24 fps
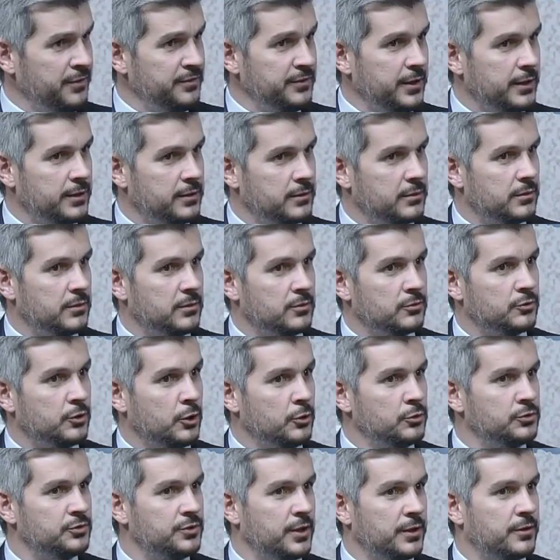I think that
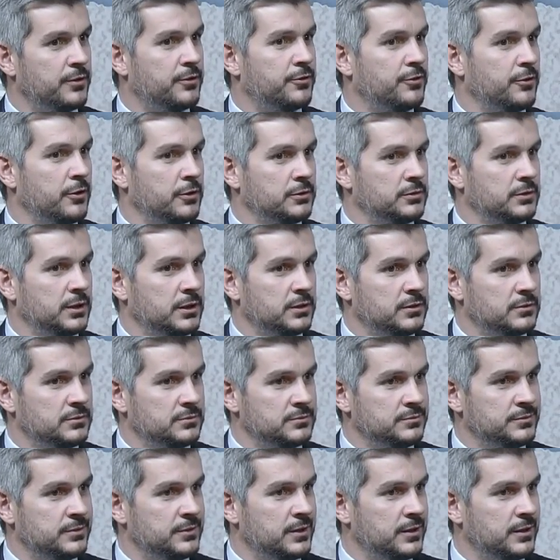those that thought that